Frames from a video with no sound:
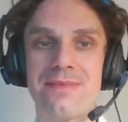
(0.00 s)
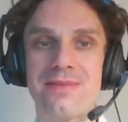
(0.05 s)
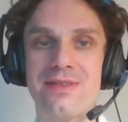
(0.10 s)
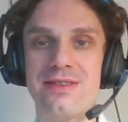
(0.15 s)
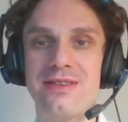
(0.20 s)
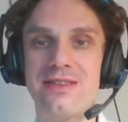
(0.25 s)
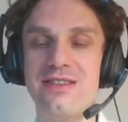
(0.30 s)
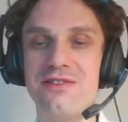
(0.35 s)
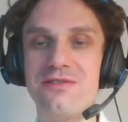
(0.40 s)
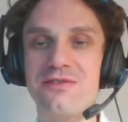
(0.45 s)

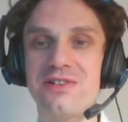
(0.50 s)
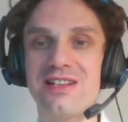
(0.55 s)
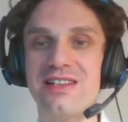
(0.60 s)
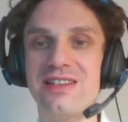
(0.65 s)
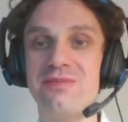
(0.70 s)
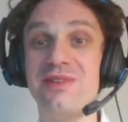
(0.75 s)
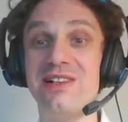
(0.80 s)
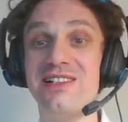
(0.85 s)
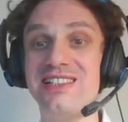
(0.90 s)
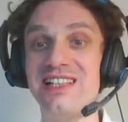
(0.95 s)

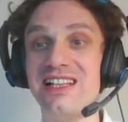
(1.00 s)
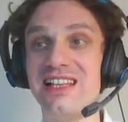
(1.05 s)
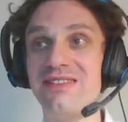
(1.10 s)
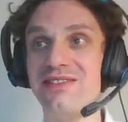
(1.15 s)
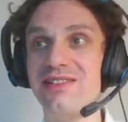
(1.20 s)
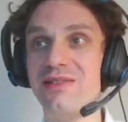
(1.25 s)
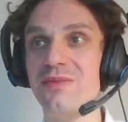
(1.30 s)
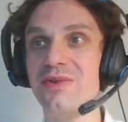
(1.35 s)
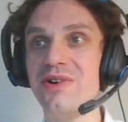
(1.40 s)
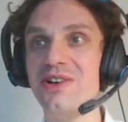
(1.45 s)
different
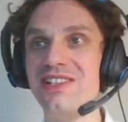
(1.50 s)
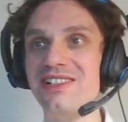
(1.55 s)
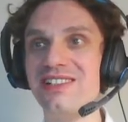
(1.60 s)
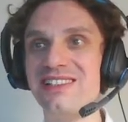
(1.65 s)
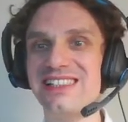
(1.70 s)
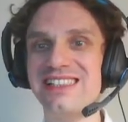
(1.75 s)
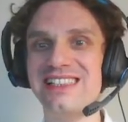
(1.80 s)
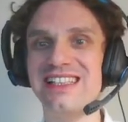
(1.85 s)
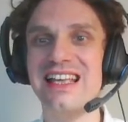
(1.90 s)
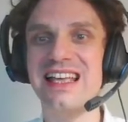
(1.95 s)
multi-level
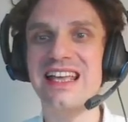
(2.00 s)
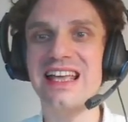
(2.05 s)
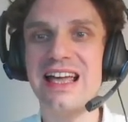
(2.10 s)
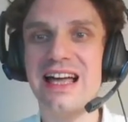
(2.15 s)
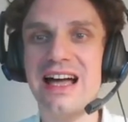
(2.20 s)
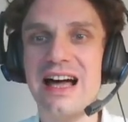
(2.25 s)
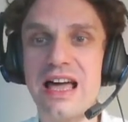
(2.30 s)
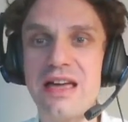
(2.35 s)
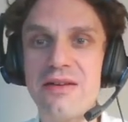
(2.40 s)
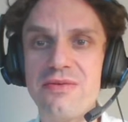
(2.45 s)
models.
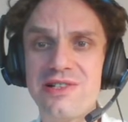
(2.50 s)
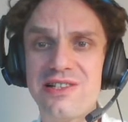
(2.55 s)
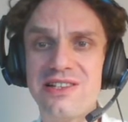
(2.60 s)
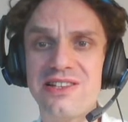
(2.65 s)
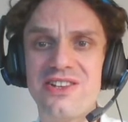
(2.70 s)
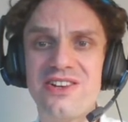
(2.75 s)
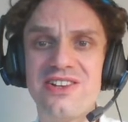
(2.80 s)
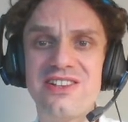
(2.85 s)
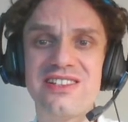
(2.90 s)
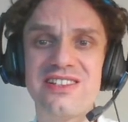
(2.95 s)
I will
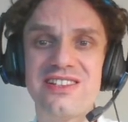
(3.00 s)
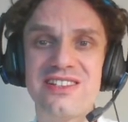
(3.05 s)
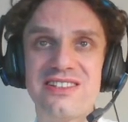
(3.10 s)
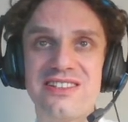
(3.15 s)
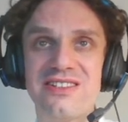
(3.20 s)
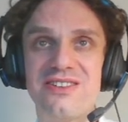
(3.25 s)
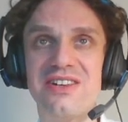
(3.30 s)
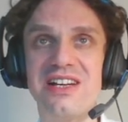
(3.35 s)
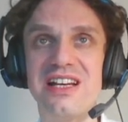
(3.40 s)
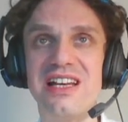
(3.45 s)
not
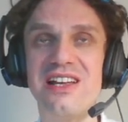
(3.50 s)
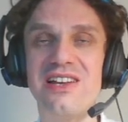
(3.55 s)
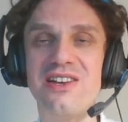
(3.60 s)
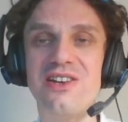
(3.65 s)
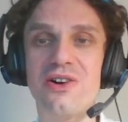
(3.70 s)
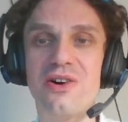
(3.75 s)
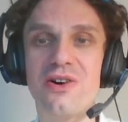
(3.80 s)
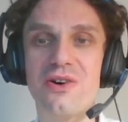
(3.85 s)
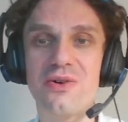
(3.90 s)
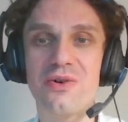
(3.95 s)
really
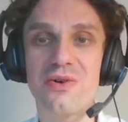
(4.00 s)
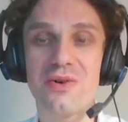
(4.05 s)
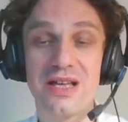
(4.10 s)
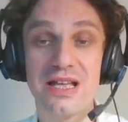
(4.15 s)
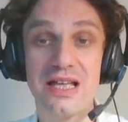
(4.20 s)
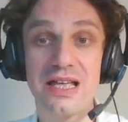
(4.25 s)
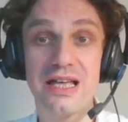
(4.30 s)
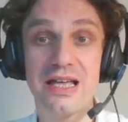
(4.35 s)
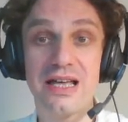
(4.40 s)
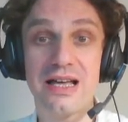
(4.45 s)
go
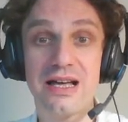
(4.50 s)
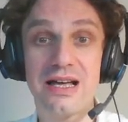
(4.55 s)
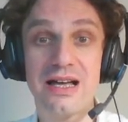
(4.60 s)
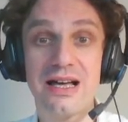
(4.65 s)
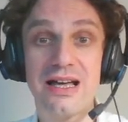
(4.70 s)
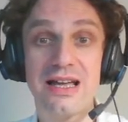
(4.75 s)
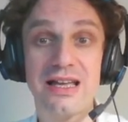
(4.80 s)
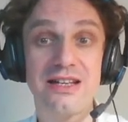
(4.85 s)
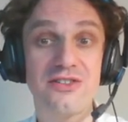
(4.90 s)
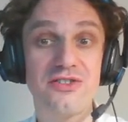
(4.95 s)

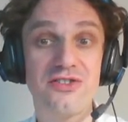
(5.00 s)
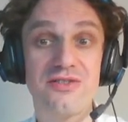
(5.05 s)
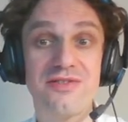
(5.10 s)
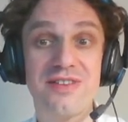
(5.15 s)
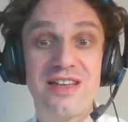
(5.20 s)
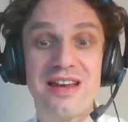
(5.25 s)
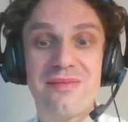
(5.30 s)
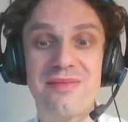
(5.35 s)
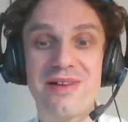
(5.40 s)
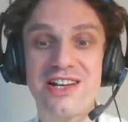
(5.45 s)
into
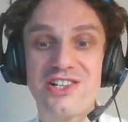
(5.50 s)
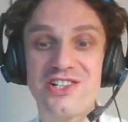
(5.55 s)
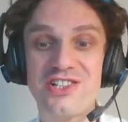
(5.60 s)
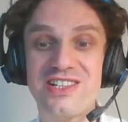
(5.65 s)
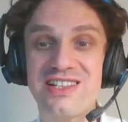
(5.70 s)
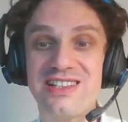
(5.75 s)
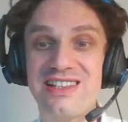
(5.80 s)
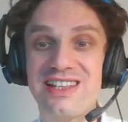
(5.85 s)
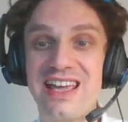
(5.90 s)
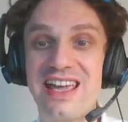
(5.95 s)
very much
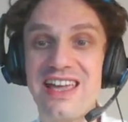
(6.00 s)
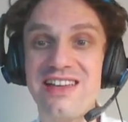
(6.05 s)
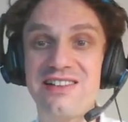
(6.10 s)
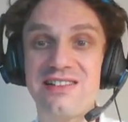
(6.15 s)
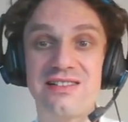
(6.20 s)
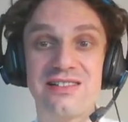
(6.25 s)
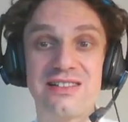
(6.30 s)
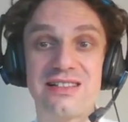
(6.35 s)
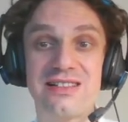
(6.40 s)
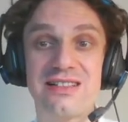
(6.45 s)

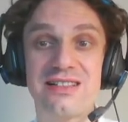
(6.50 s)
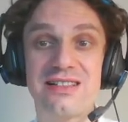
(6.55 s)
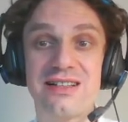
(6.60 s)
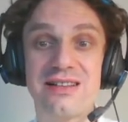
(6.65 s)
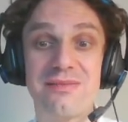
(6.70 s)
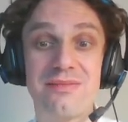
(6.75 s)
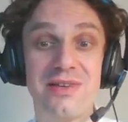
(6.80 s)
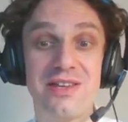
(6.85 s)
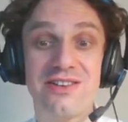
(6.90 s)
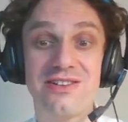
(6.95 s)
detail
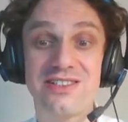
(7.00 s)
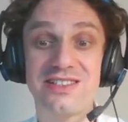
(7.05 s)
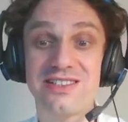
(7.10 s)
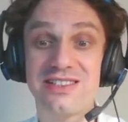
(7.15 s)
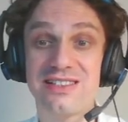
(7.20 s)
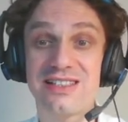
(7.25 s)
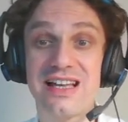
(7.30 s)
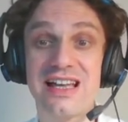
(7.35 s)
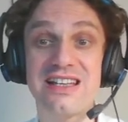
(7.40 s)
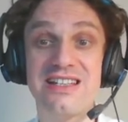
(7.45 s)

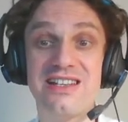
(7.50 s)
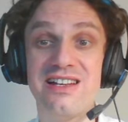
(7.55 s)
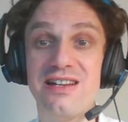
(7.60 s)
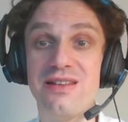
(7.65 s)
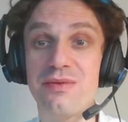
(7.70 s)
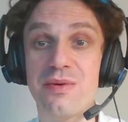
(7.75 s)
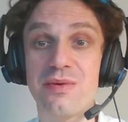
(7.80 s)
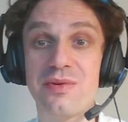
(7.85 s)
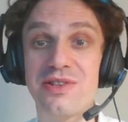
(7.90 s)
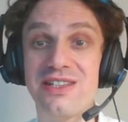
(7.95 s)
because ideally
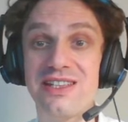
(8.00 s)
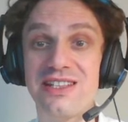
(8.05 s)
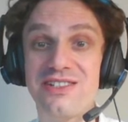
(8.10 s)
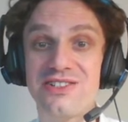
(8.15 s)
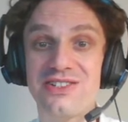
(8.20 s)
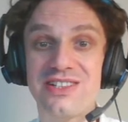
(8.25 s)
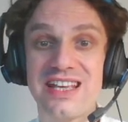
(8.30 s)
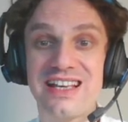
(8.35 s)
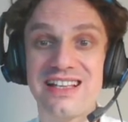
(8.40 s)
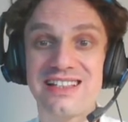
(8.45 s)
we would need
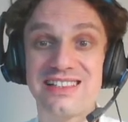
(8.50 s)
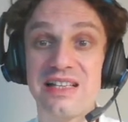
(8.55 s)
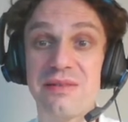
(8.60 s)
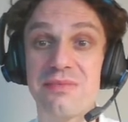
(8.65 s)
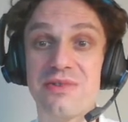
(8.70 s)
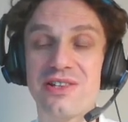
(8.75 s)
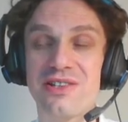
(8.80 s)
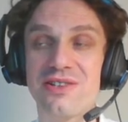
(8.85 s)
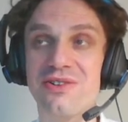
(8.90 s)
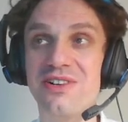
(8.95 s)
to take a
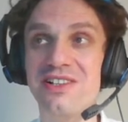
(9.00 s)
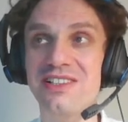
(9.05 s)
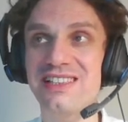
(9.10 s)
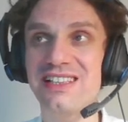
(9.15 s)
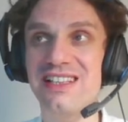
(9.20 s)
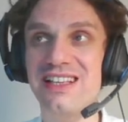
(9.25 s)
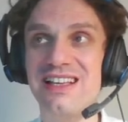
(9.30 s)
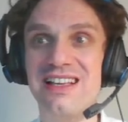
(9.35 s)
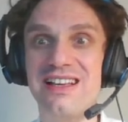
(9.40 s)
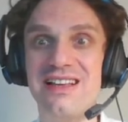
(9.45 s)
separate course,
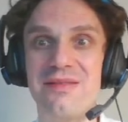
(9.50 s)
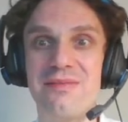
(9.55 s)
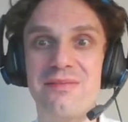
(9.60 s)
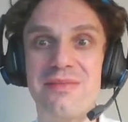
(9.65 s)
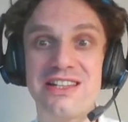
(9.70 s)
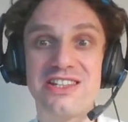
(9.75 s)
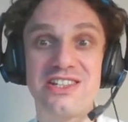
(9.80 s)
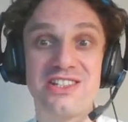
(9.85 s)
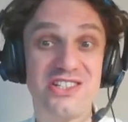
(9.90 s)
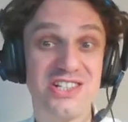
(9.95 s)

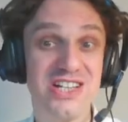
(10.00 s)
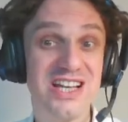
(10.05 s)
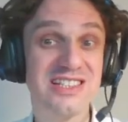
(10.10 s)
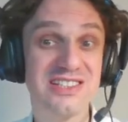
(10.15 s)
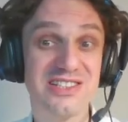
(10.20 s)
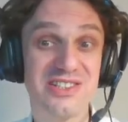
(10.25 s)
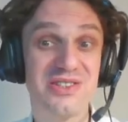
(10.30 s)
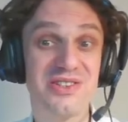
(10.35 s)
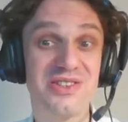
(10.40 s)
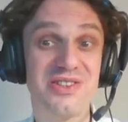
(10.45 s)
but
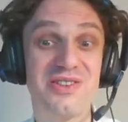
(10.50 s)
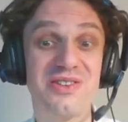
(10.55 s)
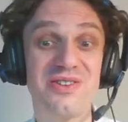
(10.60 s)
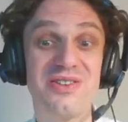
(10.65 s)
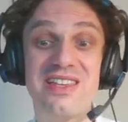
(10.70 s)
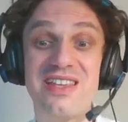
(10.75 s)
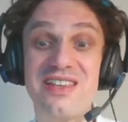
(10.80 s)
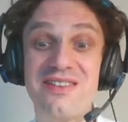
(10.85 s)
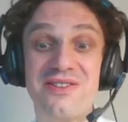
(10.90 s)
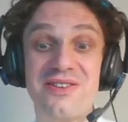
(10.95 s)
just to
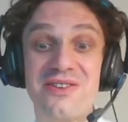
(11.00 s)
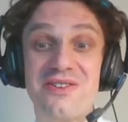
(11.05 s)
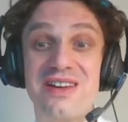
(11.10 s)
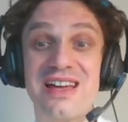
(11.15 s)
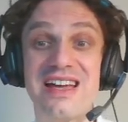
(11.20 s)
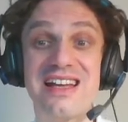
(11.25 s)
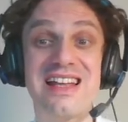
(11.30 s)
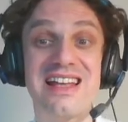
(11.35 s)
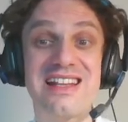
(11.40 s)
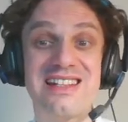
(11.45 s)
give you
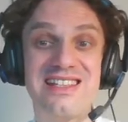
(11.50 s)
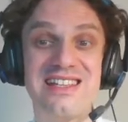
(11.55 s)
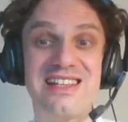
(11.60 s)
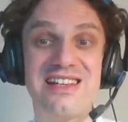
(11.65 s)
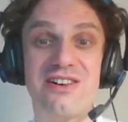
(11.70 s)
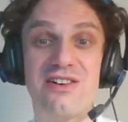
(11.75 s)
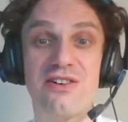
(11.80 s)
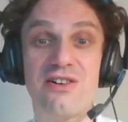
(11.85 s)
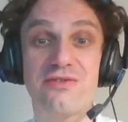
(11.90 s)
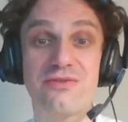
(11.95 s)
an
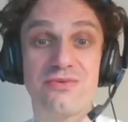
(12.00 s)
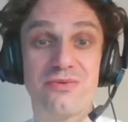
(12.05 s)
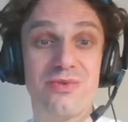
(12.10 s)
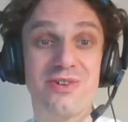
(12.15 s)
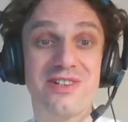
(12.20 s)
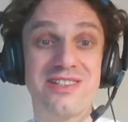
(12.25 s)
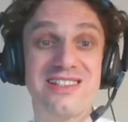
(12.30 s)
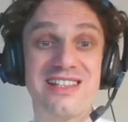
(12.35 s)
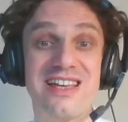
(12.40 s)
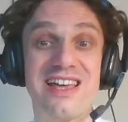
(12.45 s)
idea of
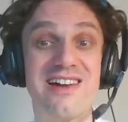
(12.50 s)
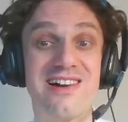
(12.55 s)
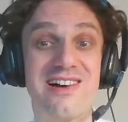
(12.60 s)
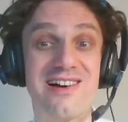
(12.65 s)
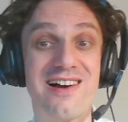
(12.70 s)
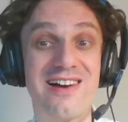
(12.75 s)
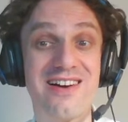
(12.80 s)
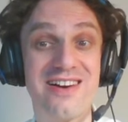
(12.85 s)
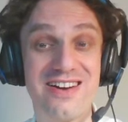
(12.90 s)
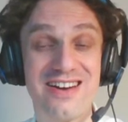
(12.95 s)
what they
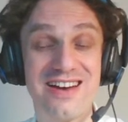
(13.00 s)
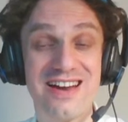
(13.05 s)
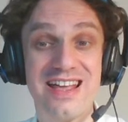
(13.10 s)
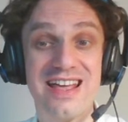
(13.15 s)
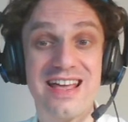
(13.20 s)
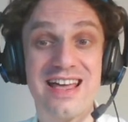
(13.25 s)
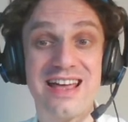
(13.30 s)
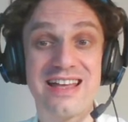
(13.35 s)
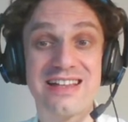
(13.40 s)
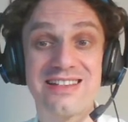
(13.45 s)
are
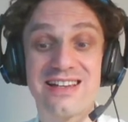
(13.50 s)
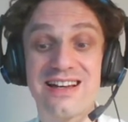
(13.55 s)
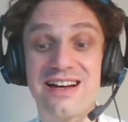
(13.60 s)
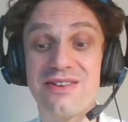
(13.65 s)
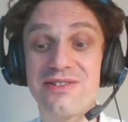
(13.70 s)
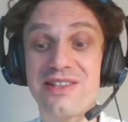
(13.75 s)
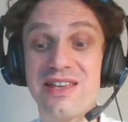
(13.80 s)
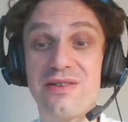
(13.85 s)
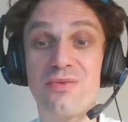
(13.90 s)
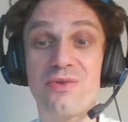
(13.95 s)
and
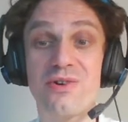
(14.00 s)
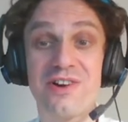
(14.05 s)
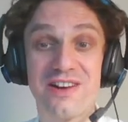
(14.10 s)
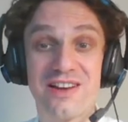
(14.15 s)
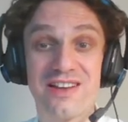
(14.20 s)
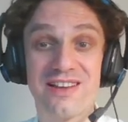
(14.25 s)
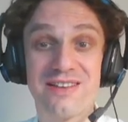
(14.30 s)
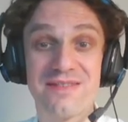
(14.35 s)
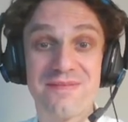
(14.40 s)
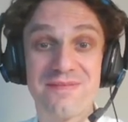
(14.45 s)
how they
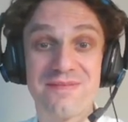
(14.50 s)
work.